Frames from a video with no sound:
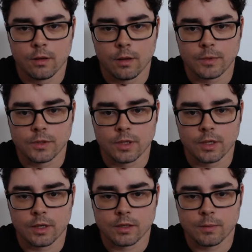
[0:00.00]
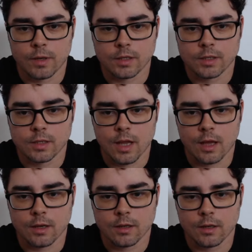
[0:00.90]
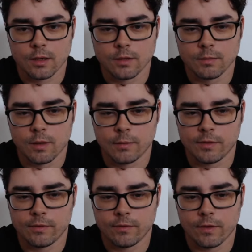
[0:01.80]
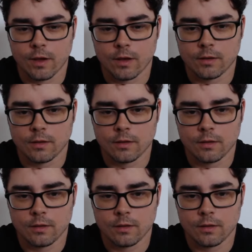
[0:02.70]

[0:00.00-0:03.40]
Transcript: I'm using Express Static. That's probably fine.